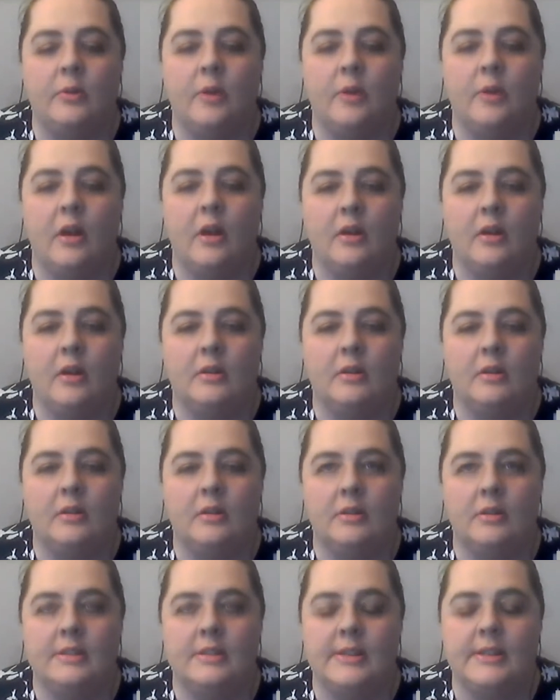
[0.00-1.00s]
are
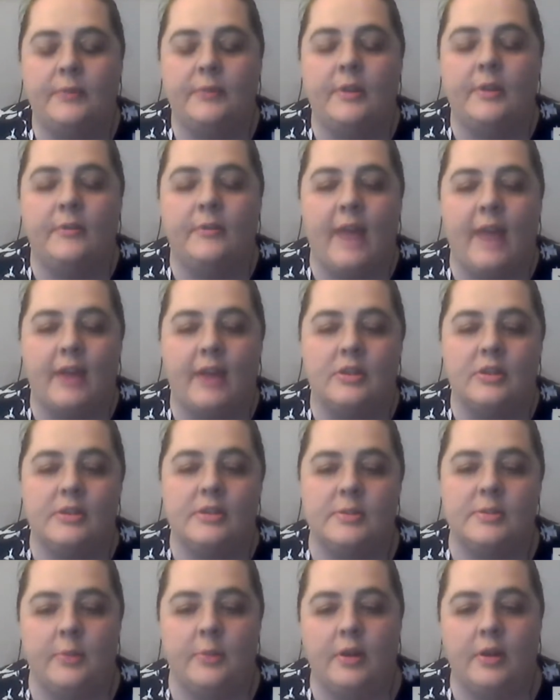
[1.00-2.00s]
different factors
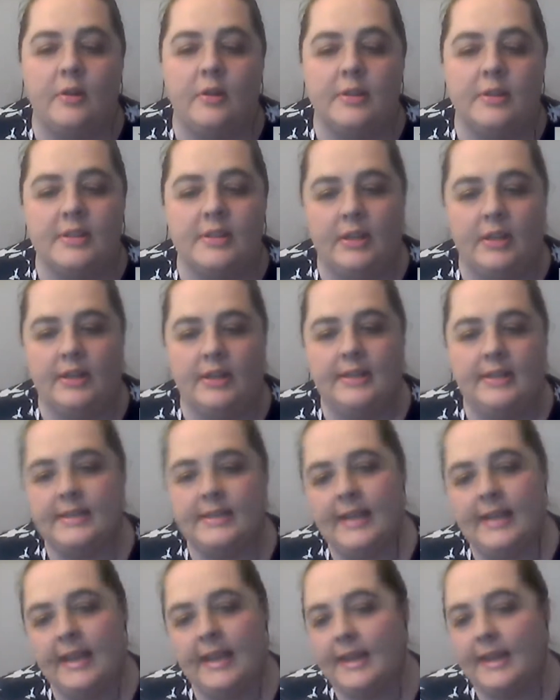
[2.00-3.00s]
to pre-orders that you need to
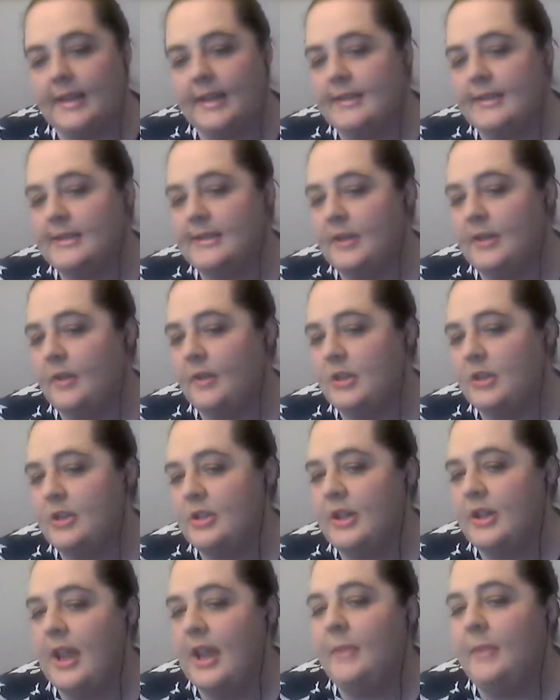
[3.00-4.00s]
take in
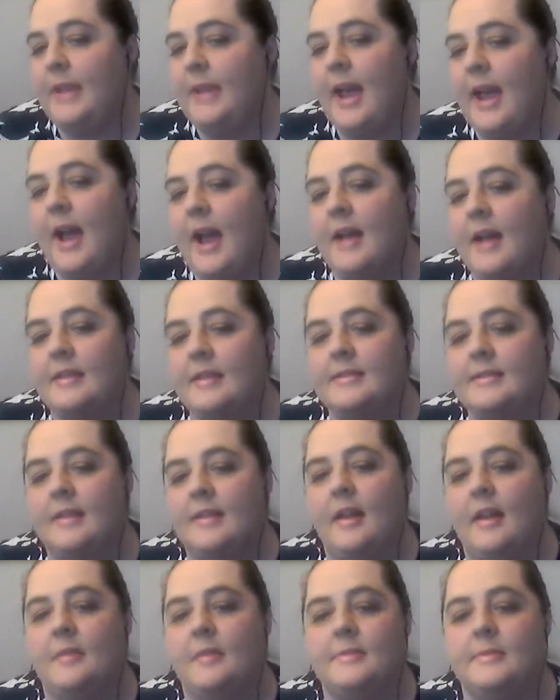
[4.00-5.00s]
consideration. Amy has
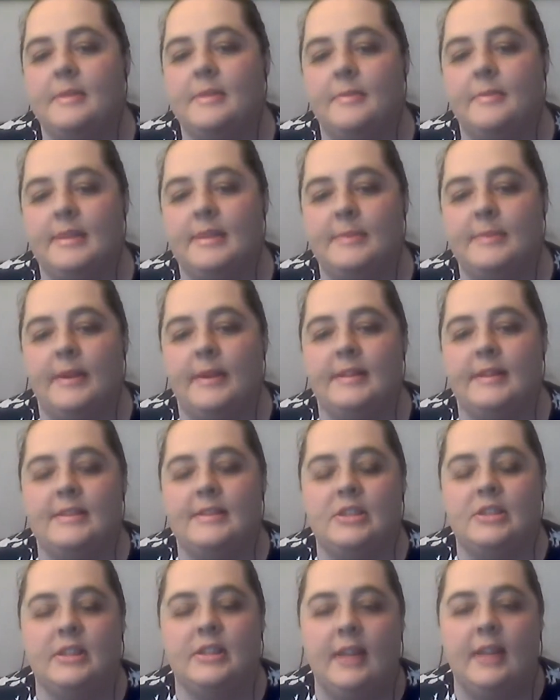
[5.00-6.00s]
some experience that
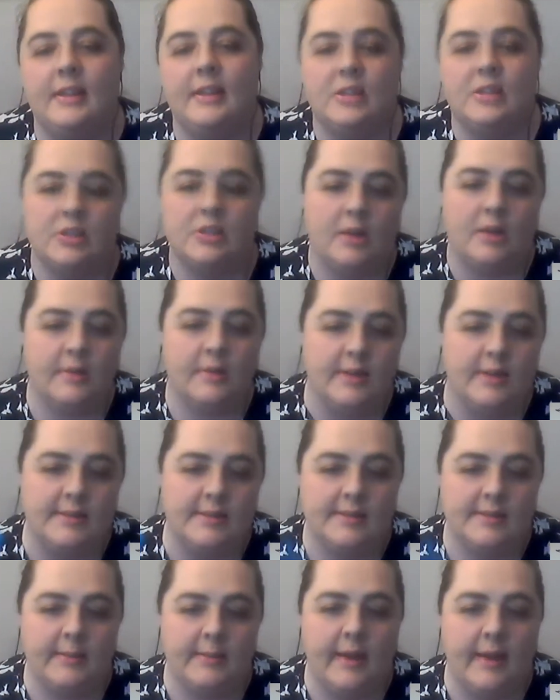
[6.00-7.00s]
she'd like to share with
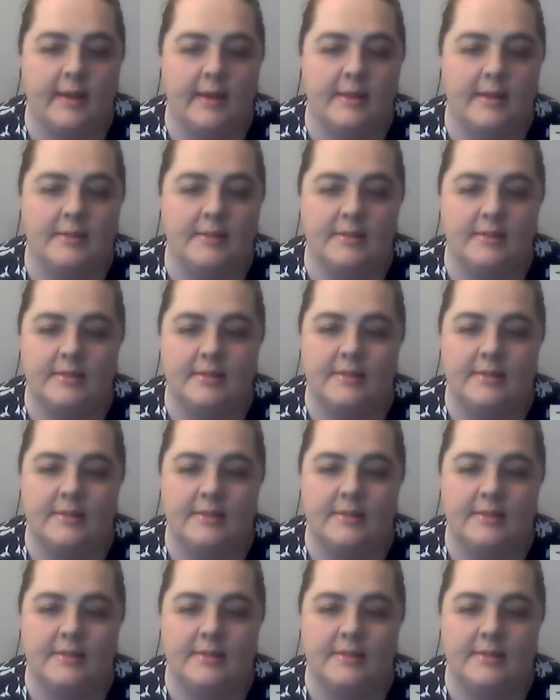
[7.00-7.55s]
us about it.